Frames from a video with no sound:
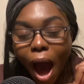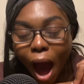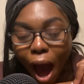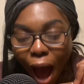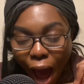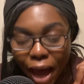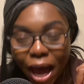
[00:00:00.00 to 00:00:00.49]

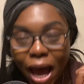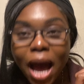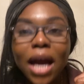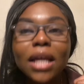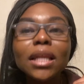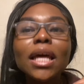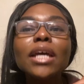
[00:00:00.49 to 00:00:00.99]
I
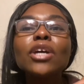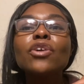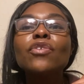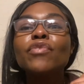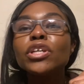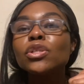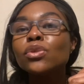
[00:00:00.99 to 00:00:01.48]
act like a
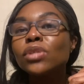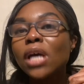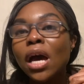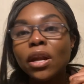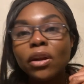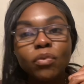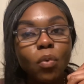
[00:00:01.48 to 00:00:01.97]
fish who's
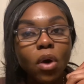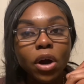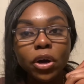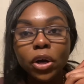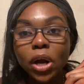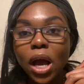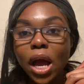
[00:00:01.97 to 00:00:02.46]
out of
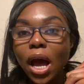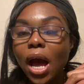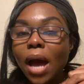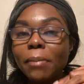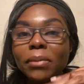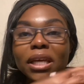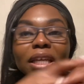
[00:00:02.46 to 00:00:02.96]
water.
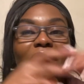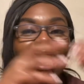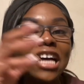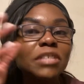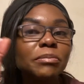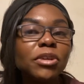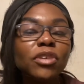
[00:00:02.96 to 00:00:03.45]
I'm like
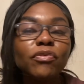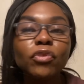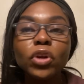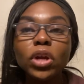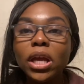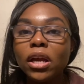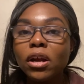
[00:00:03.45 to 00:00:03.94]
gasping
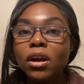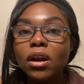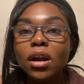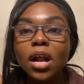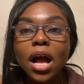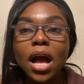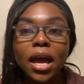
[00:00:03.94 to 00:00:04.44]
for
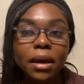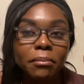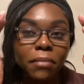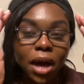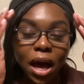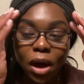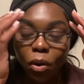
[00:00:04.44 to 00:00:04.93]
air.
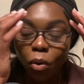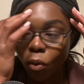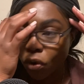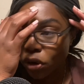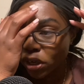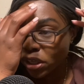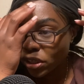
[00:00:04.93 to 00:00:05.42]

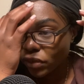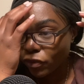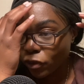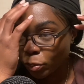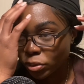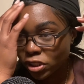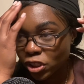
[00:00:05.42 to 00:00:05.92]
Or in a
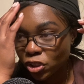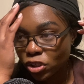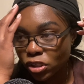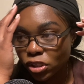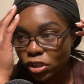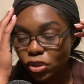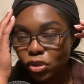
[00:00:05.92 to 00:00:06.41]
fetal
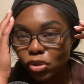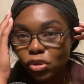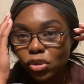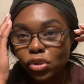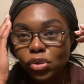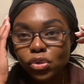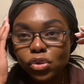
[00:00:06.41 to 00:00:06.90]
position,
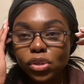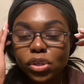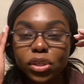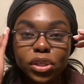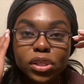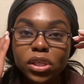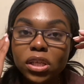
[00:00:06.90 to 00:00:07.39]

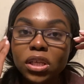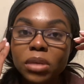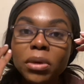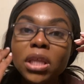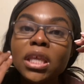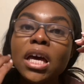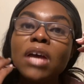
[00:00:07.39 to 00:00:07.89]

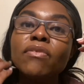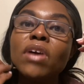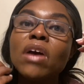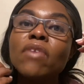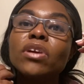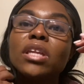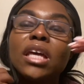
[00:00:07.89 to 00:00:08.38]
sleeping I'm
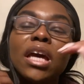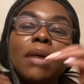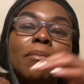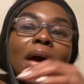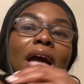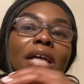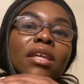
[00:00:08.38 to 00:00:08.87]
acting like
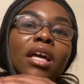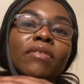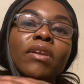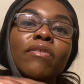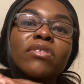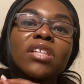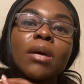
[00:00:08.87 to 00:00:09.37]
I've
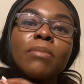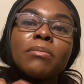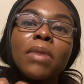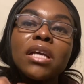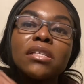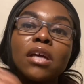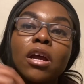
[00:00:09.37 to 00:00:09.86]
never slept in
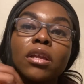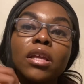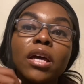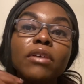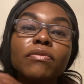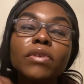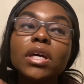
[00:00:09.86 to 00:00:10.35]
my entire
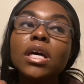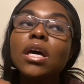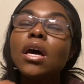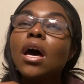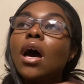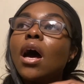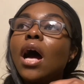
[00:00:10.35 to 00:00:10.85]
life.
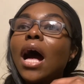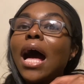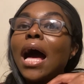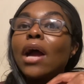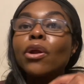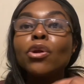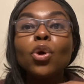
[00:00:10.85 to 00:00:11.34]

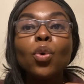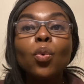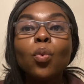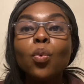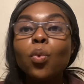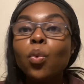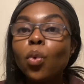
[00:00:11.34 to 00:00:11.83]
I don't know
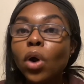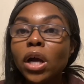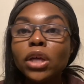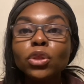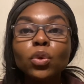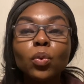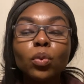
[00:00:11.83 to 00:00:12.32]

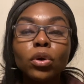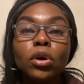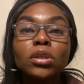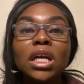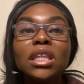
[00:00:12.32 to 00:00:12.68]
what in the world.